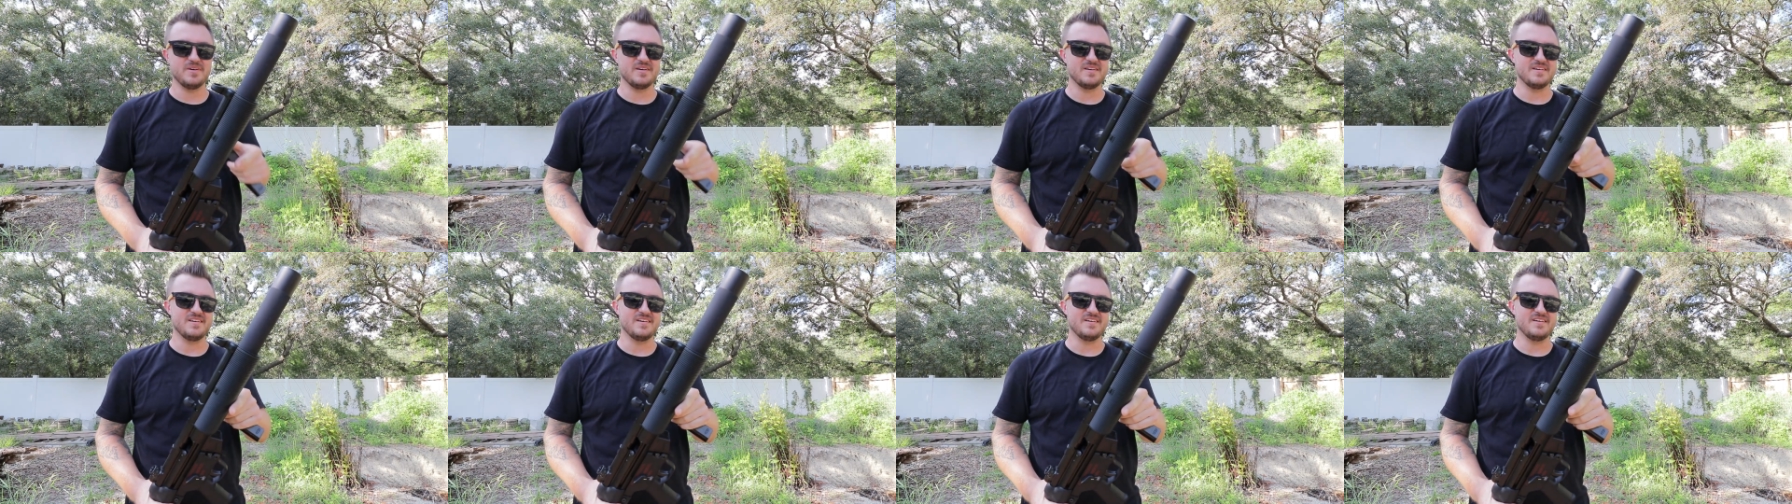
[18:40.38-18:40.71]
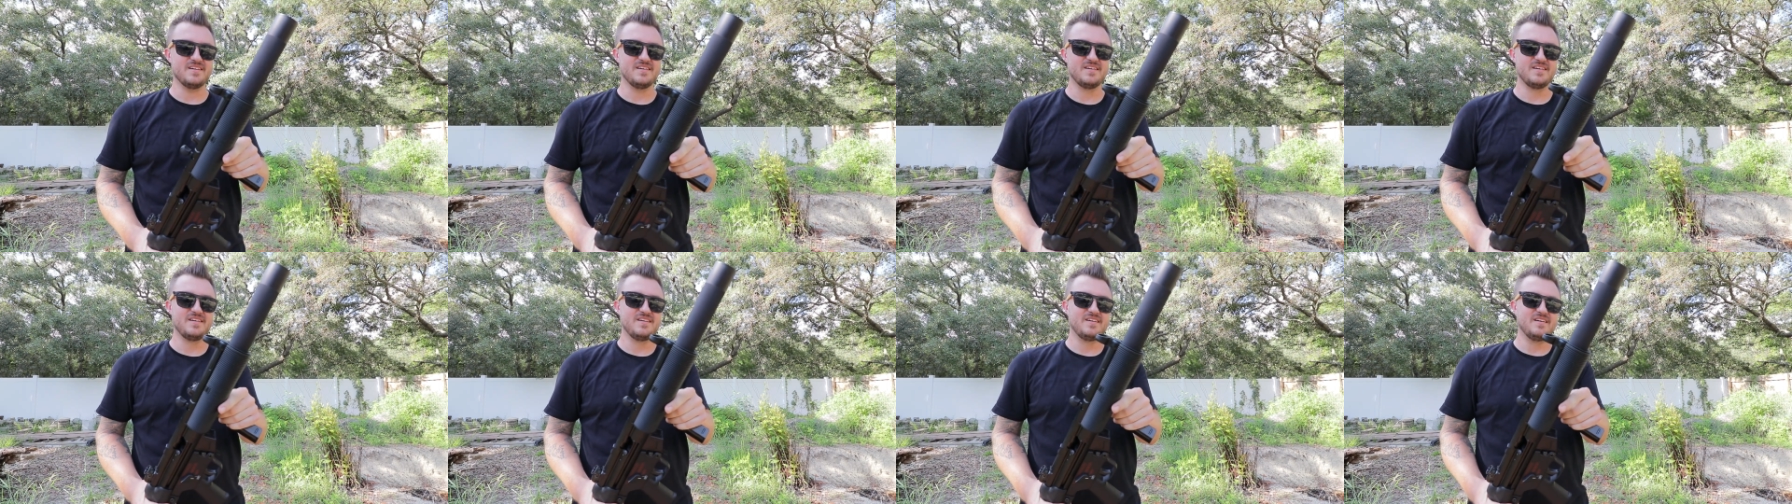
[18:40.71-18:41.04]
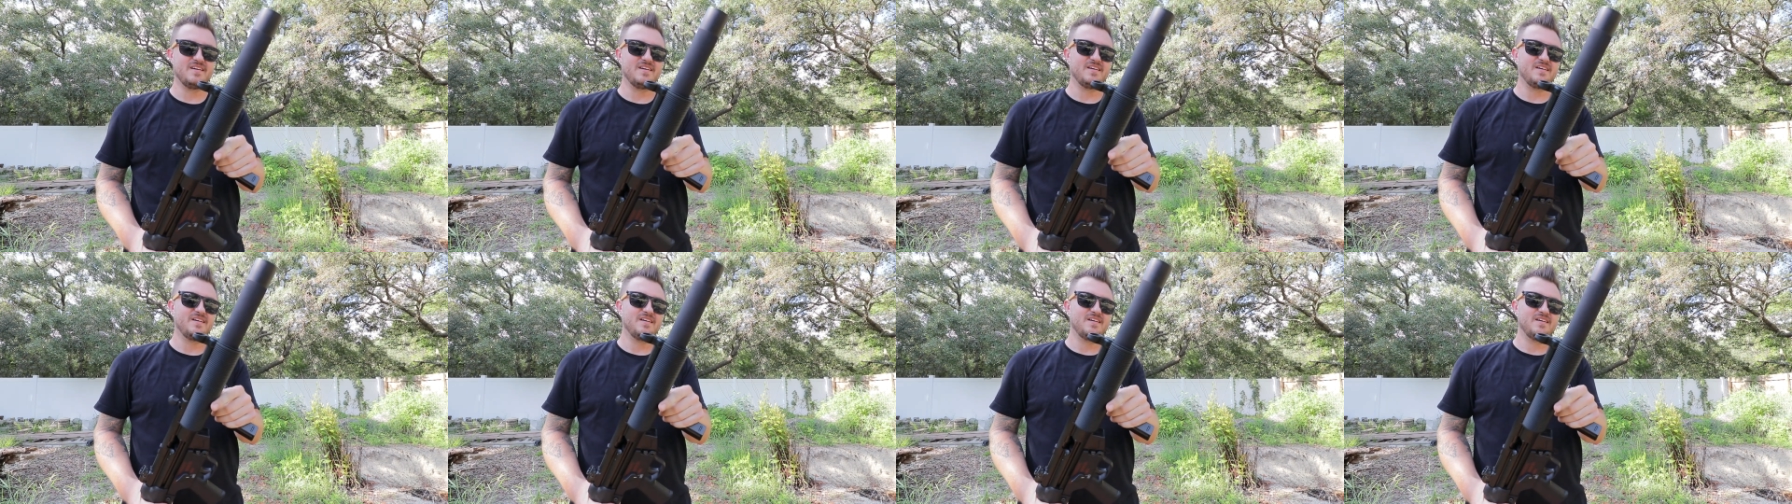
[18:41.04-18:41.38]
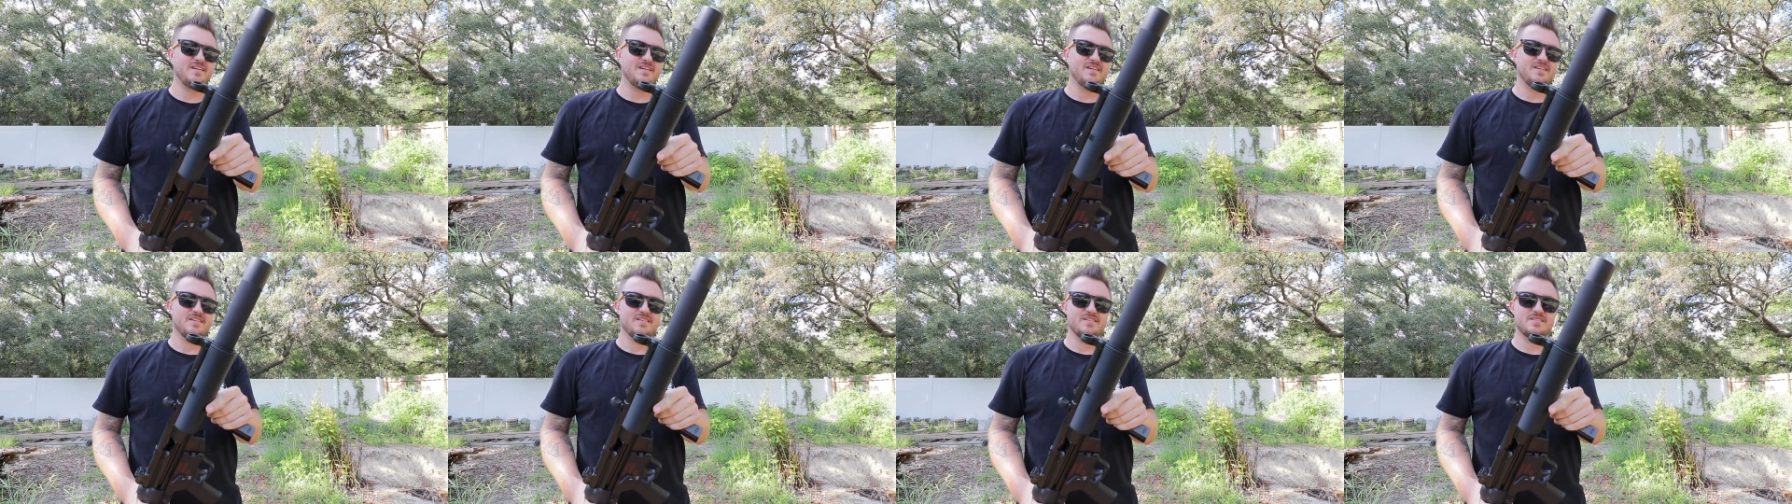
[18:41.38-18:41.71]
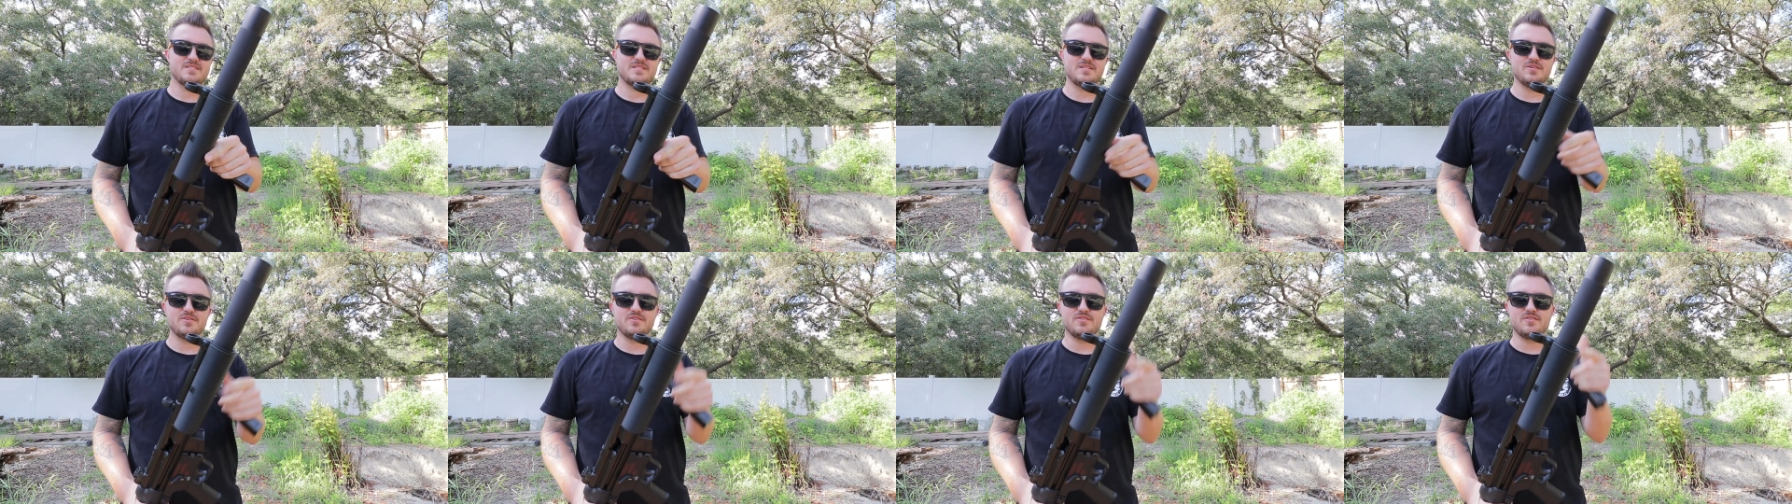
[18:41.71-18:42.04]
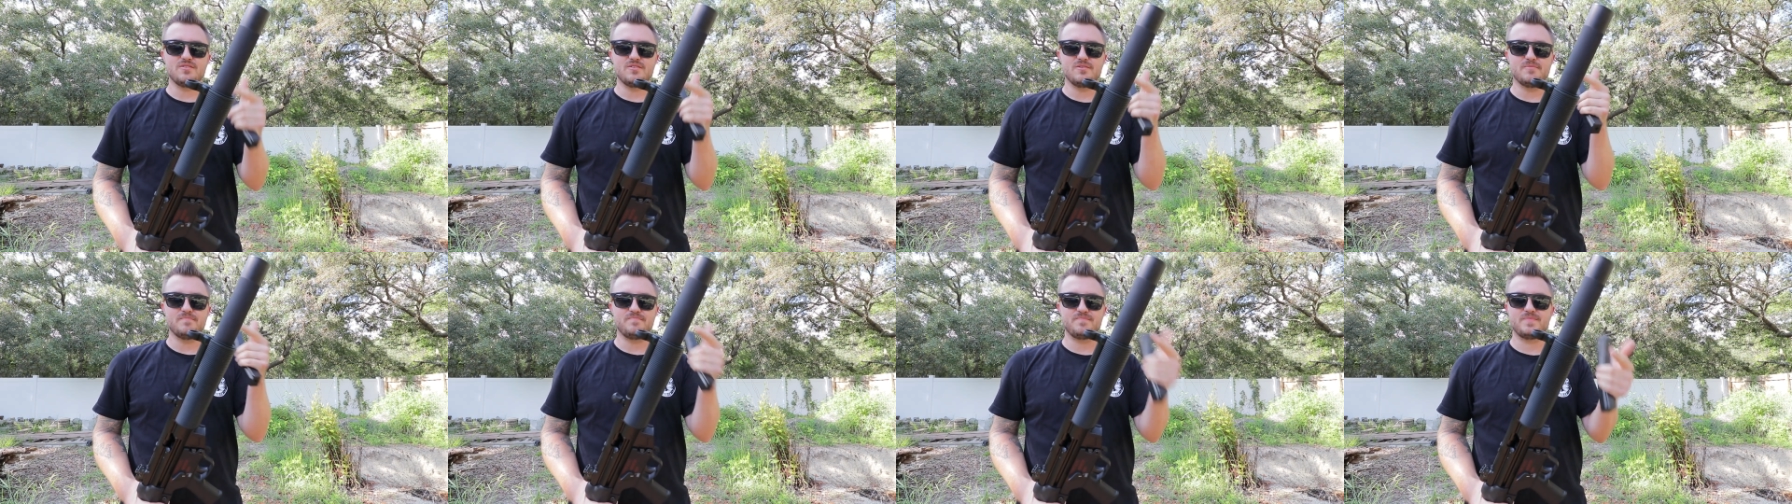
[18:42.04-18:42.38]
but uh,
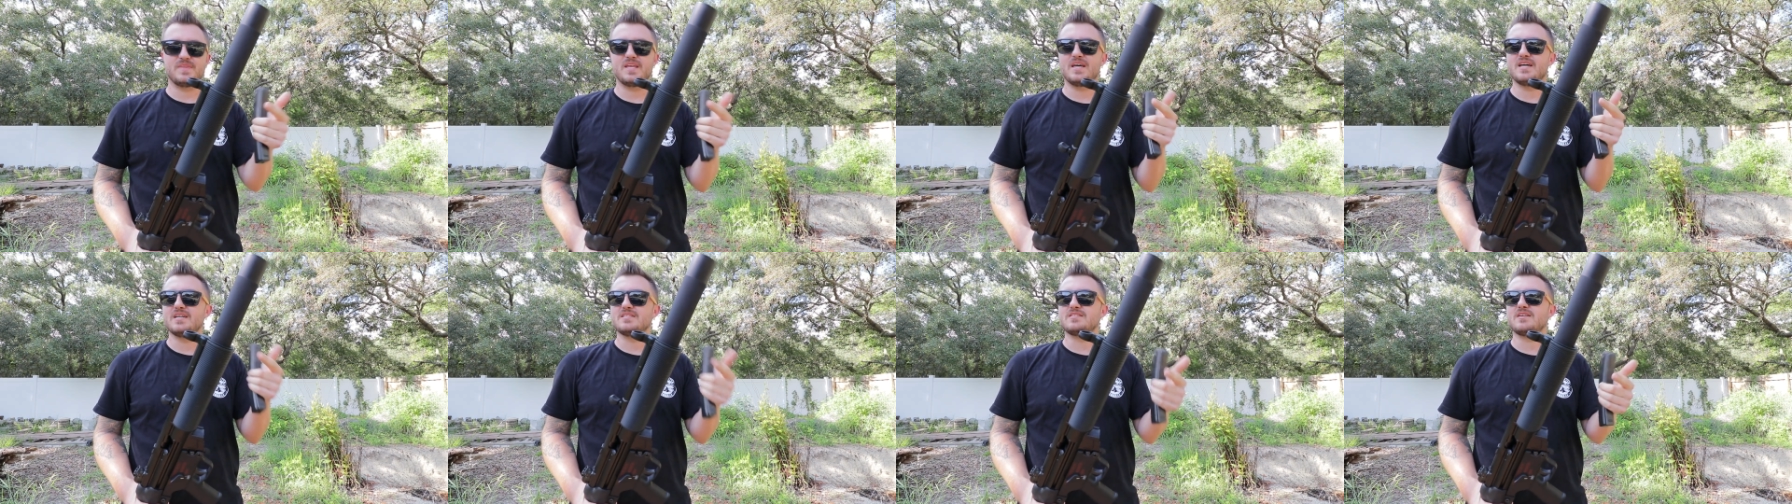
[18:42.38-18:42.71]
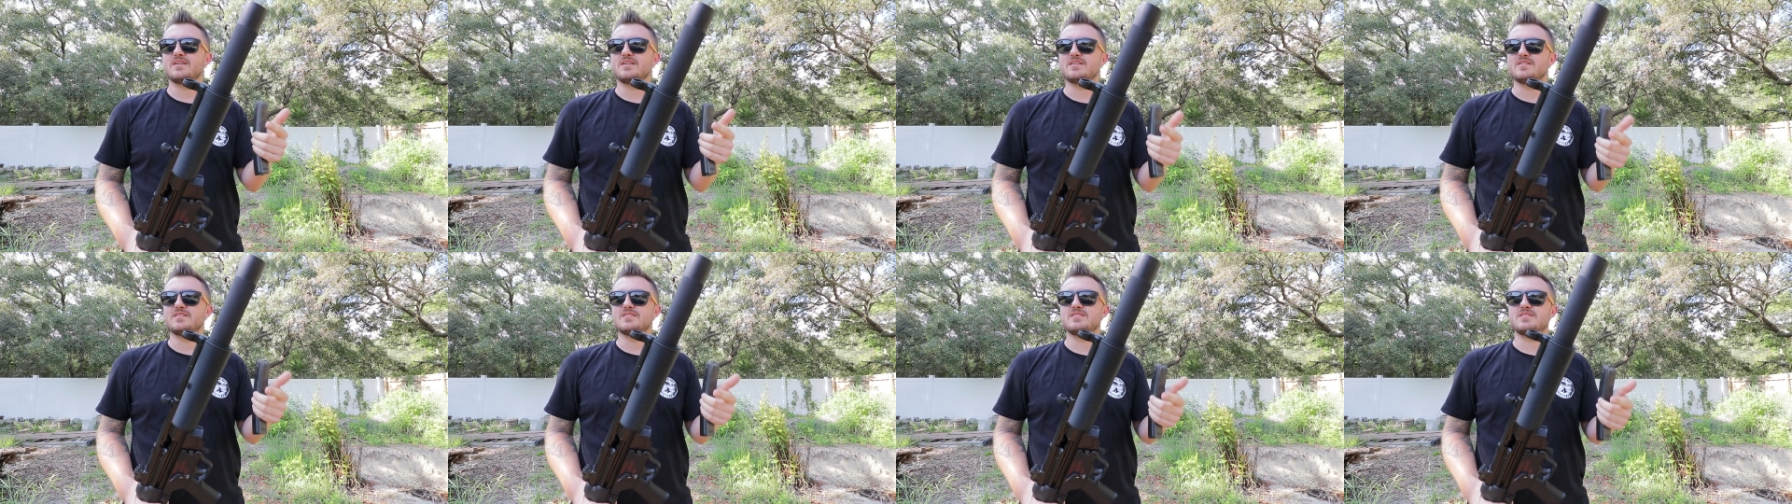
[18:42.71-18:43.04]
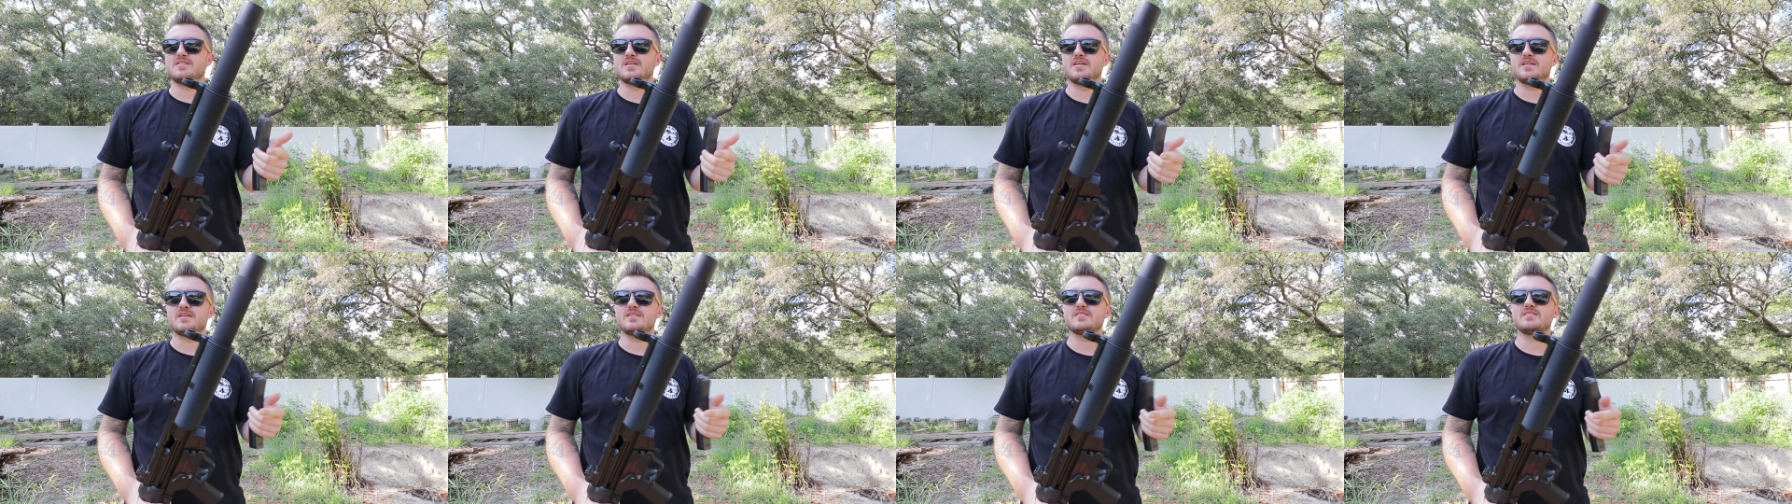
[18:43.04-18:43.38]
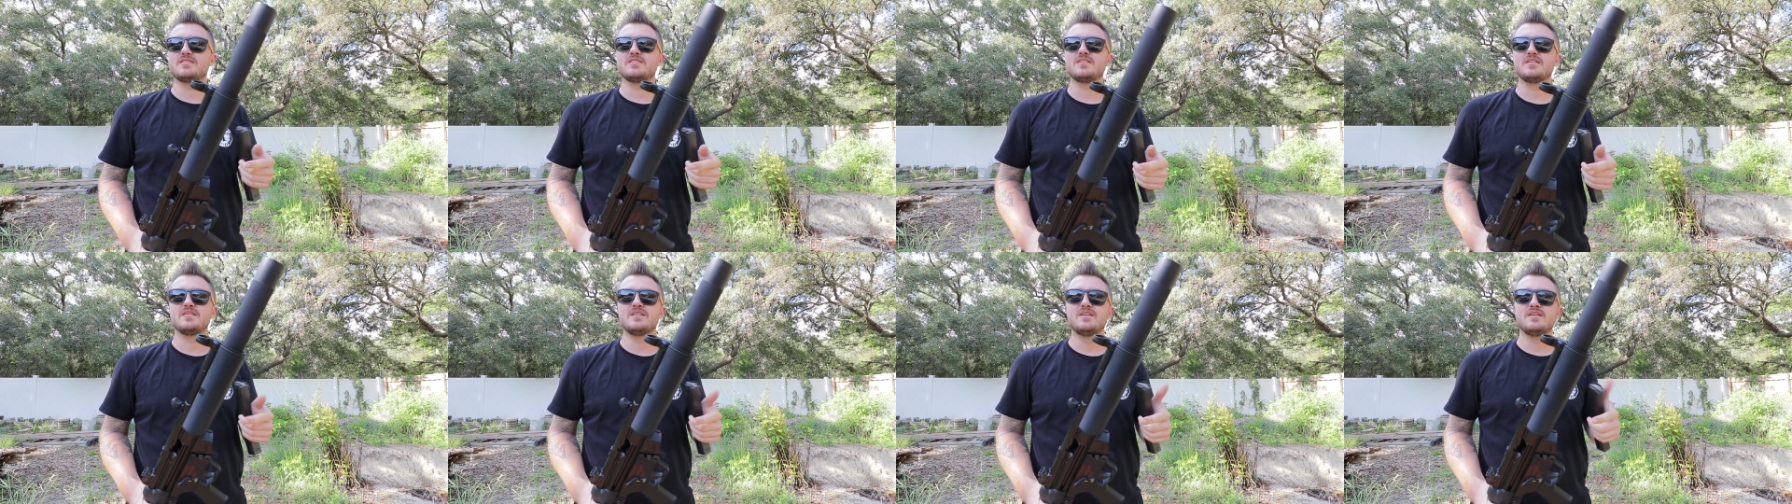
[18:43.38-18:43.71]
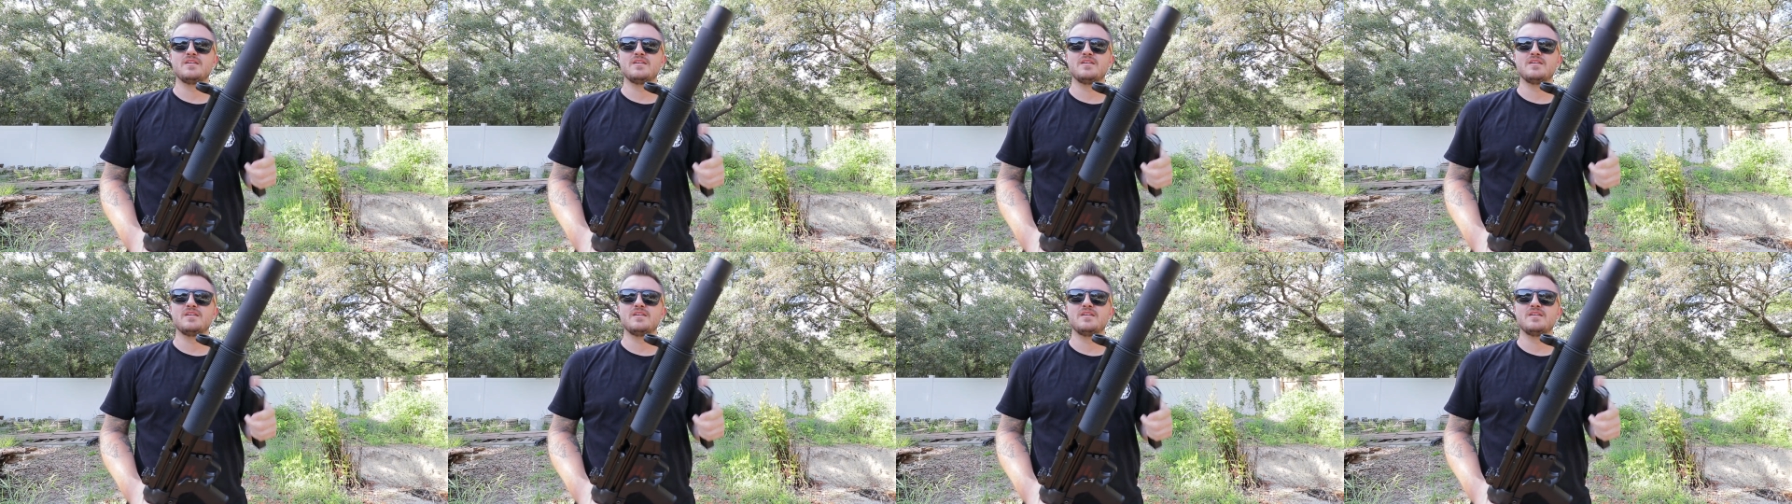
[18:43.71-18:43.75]
still has like a distinct